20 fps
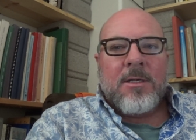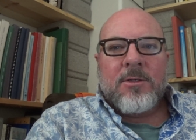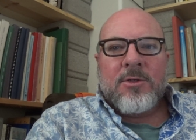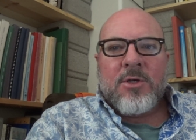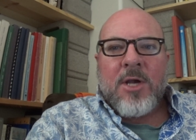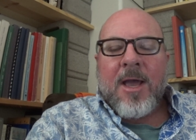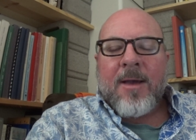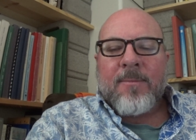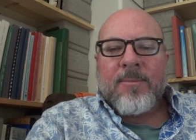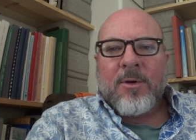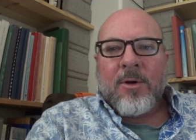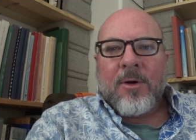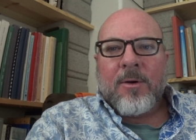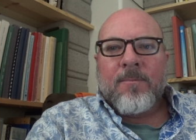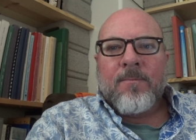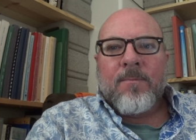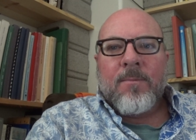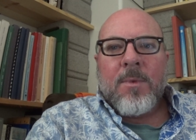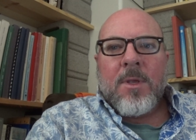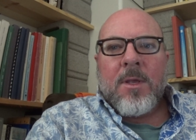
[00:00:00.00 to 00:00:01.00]

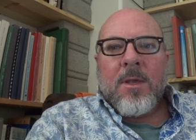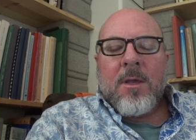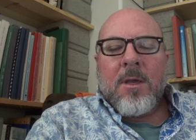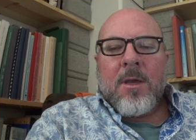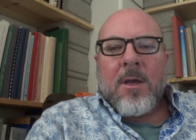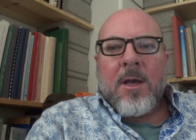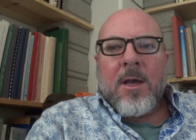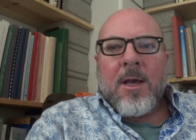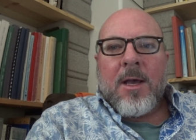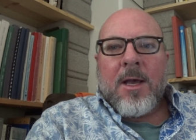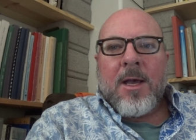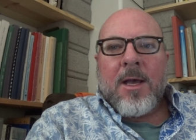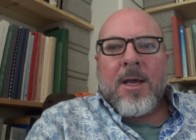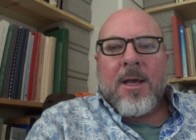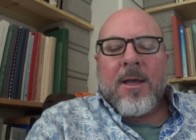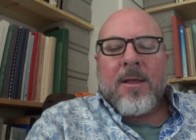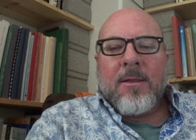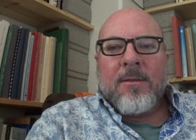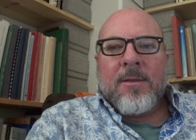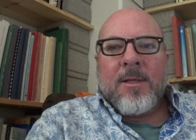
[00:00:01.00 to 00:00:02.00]
chapter.
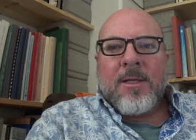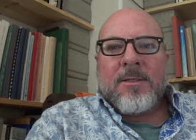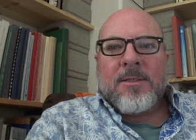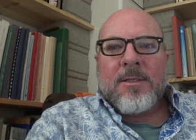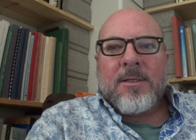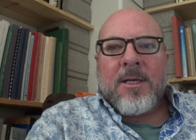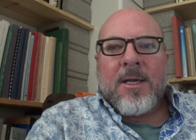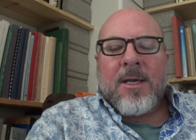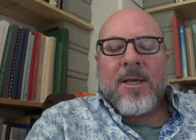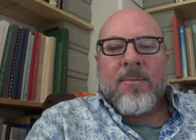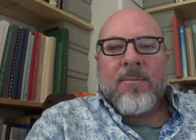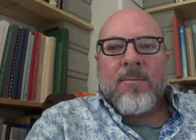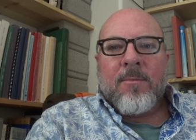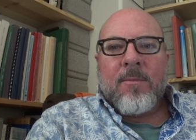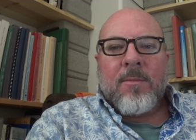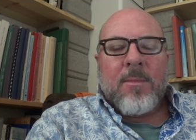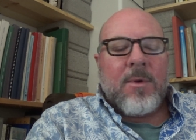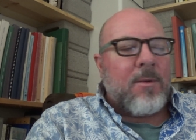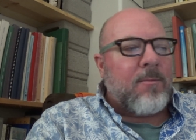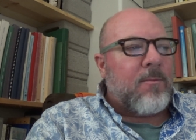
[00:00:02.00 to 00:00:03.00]
Uh, that, um,